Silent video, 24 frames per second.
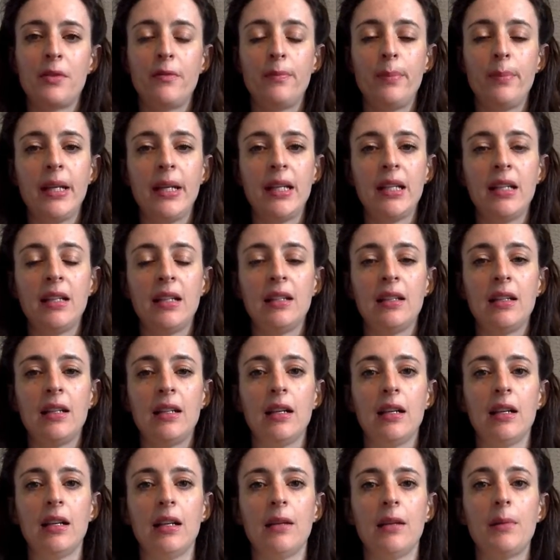of being
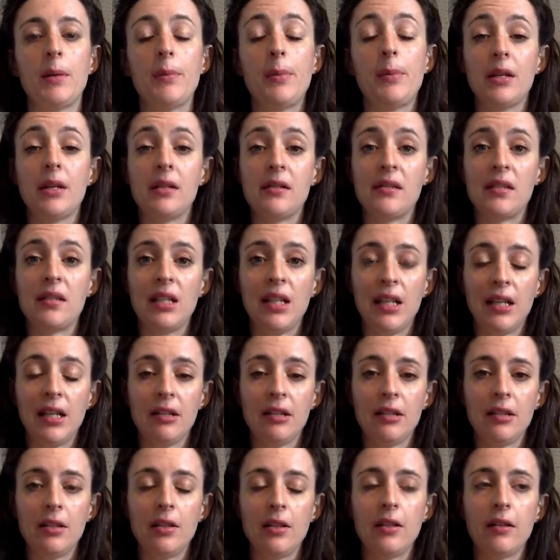a person here
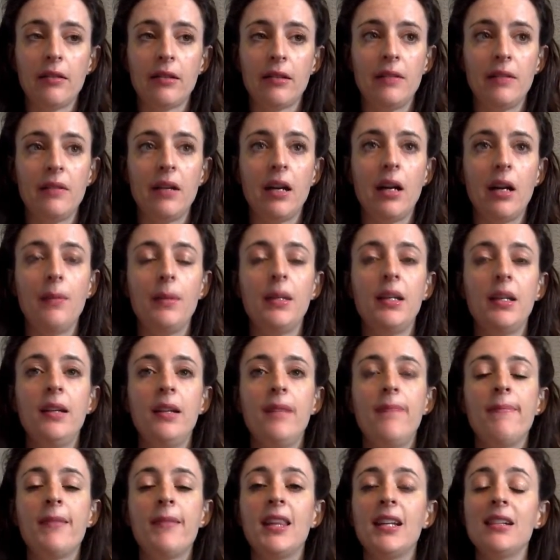in the earthly realm.
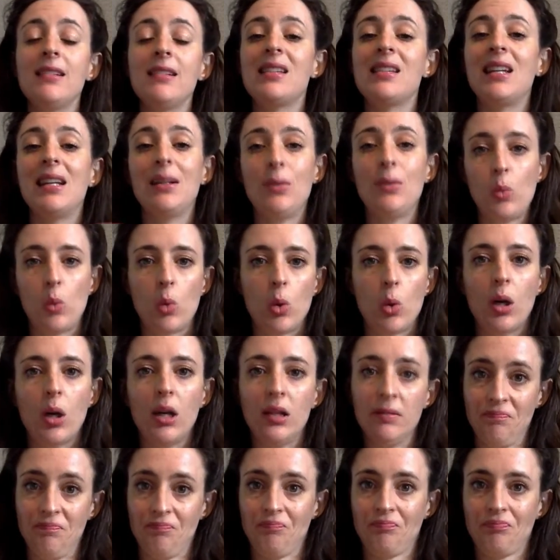Things like
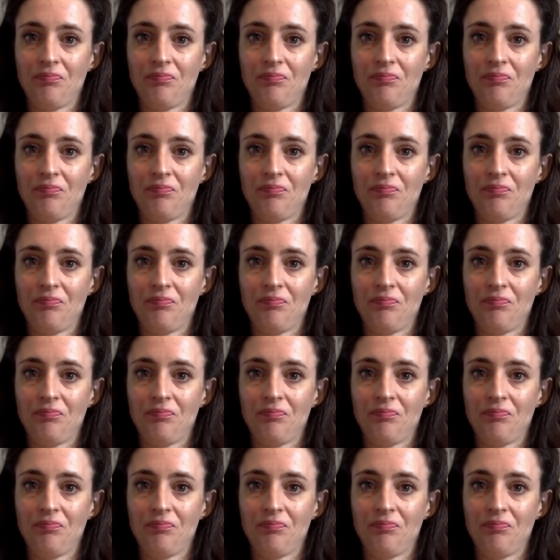war,